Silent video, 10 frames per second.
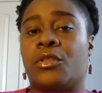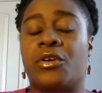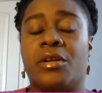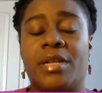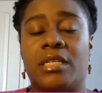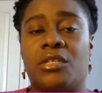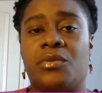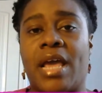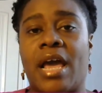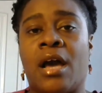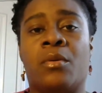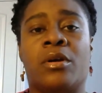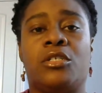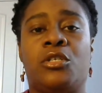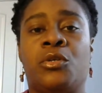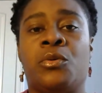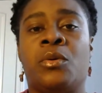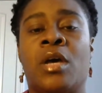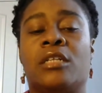30 minutes to an hour to